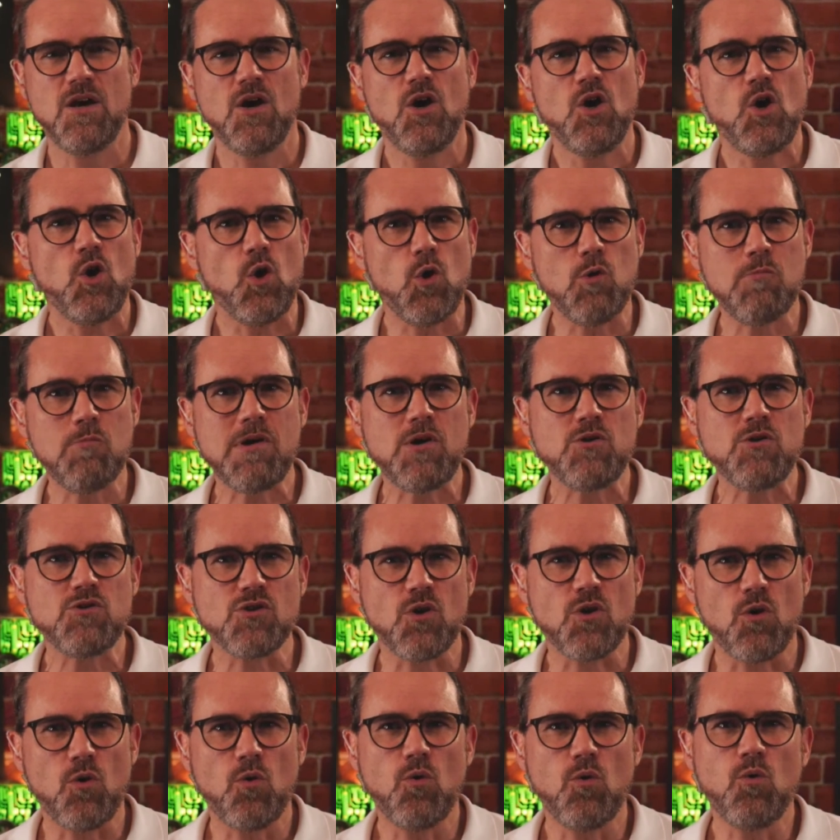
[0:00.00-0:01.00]
Almost
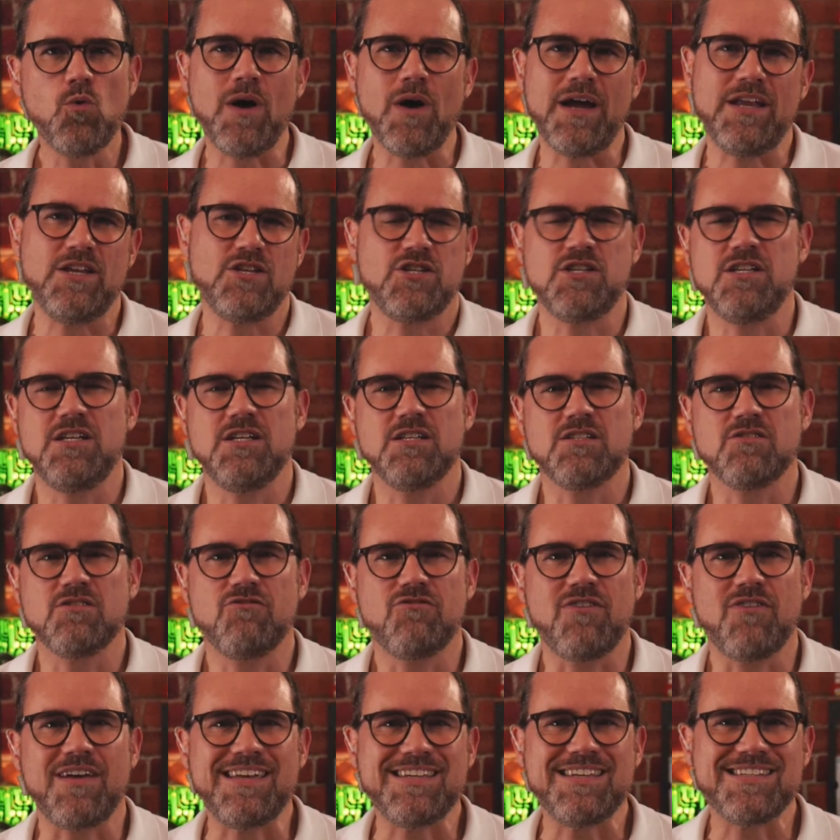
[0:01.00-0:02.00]
all engineers have
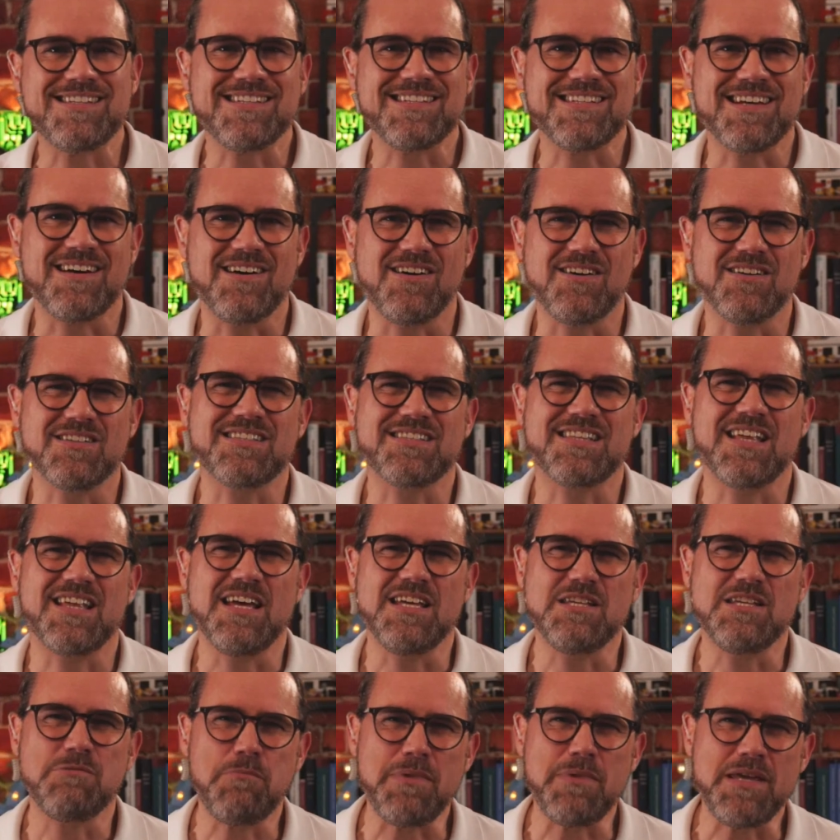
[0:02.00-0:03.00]
faced a task that is
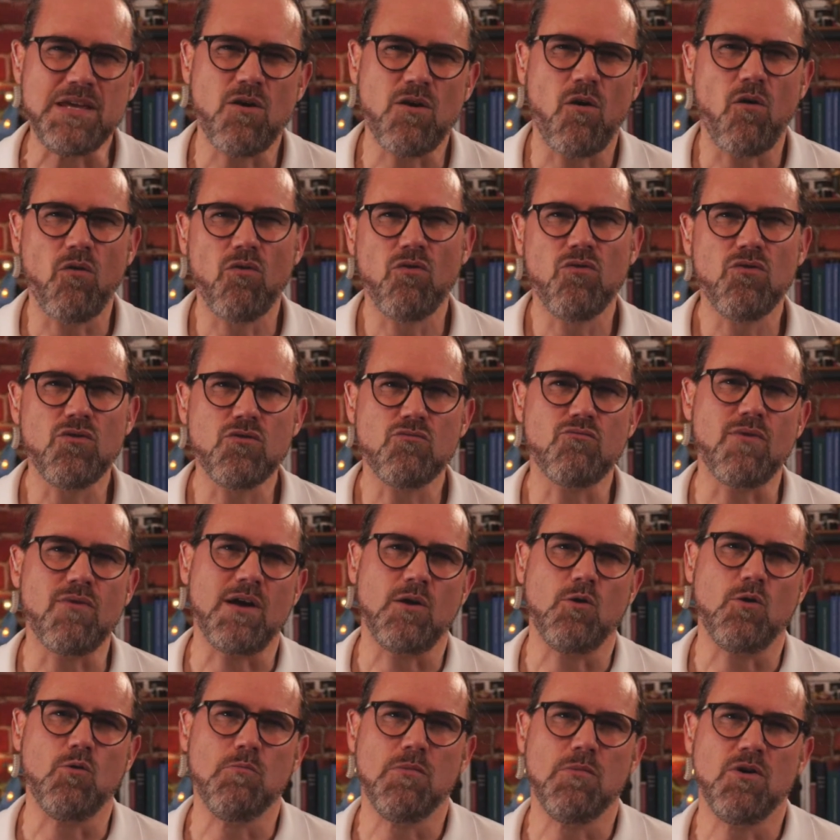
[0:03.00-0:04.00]
beyond the
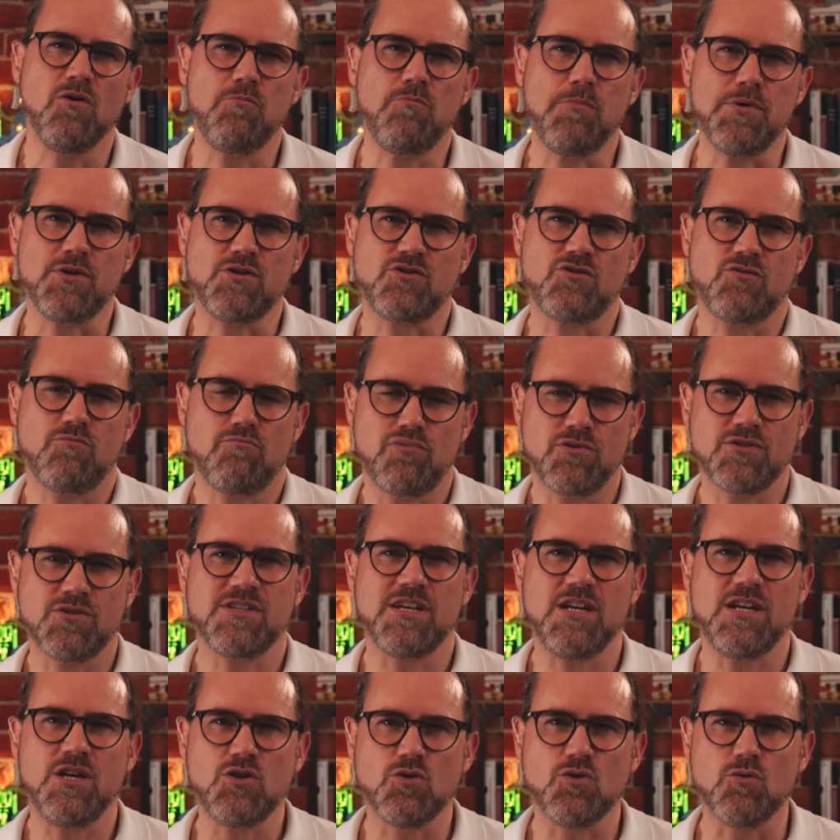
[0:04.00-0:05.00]
realm of
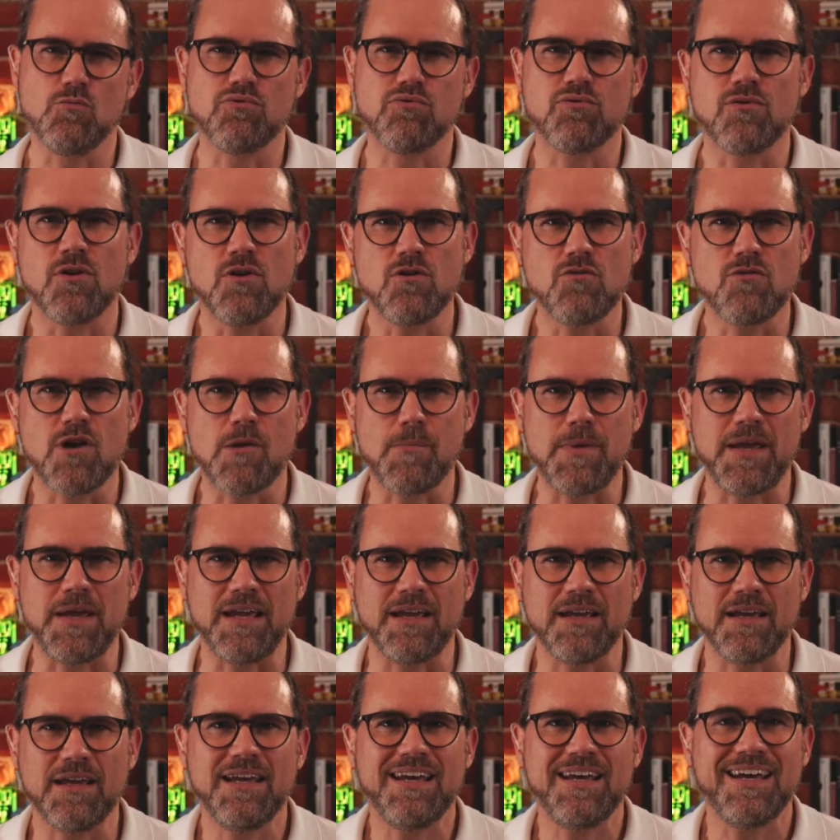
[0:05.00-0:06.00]
procedural programming,
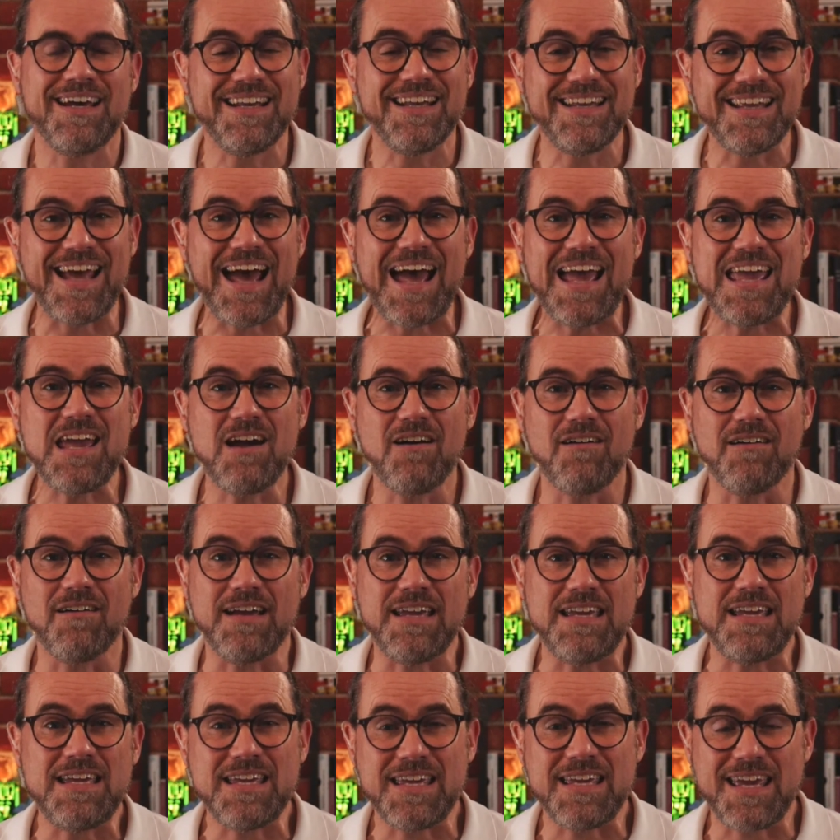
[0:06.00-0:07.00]
and AI
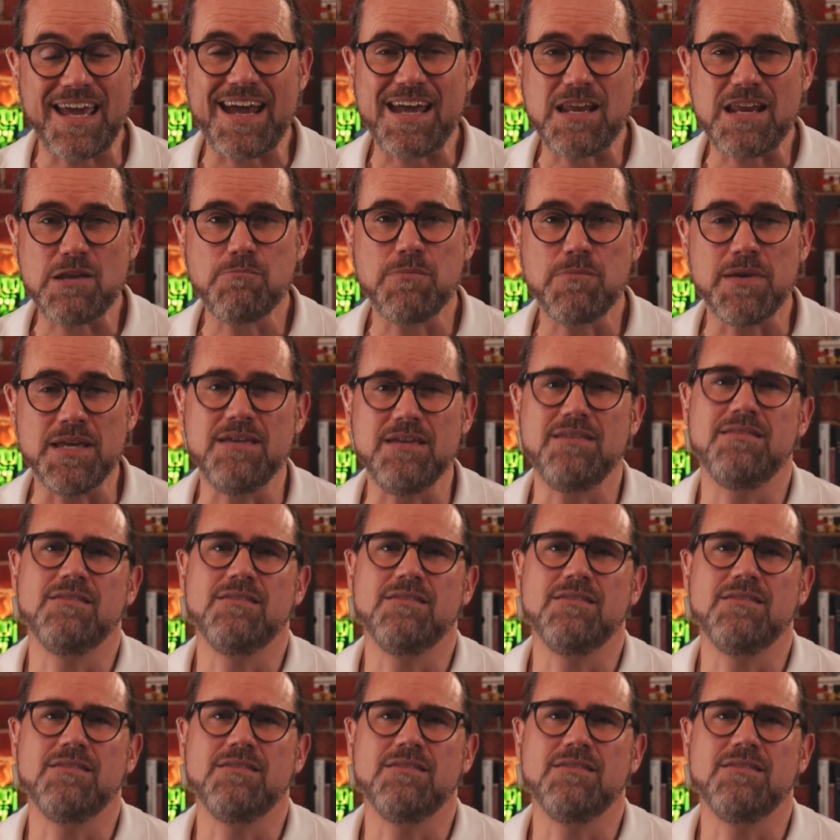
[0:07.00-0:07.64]
can be the